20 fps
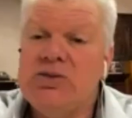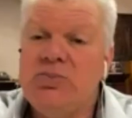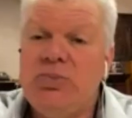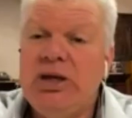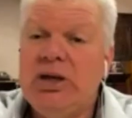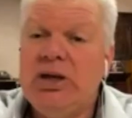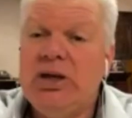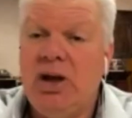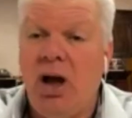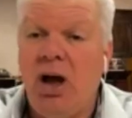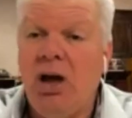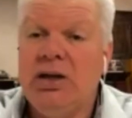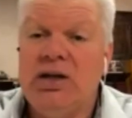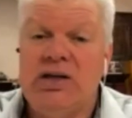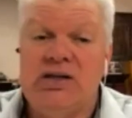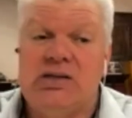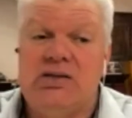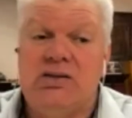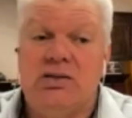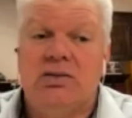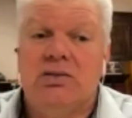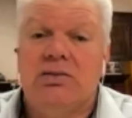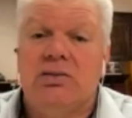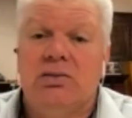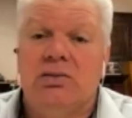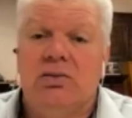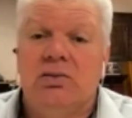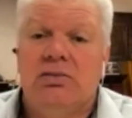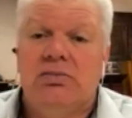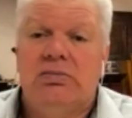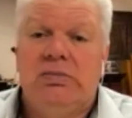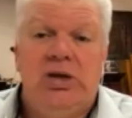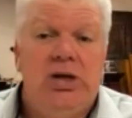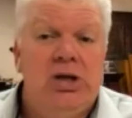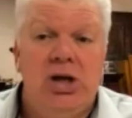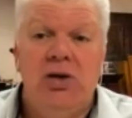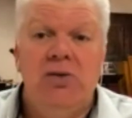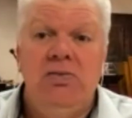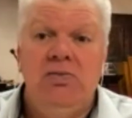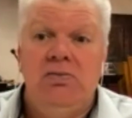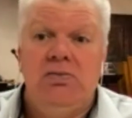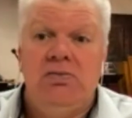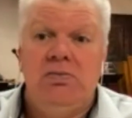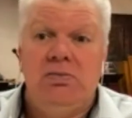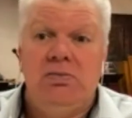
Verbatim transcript: being honest, you know?